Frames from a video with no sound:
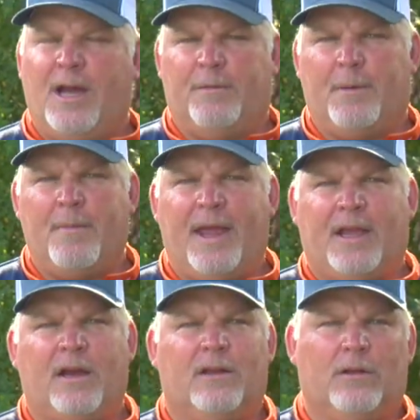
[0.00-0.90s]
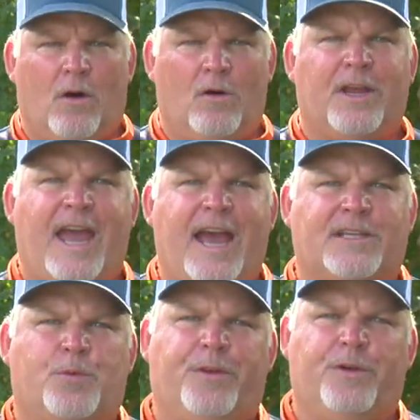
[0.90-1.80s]
able to make long
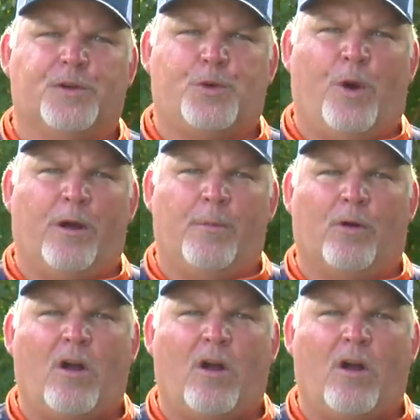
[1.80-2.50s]
casts with your square bill,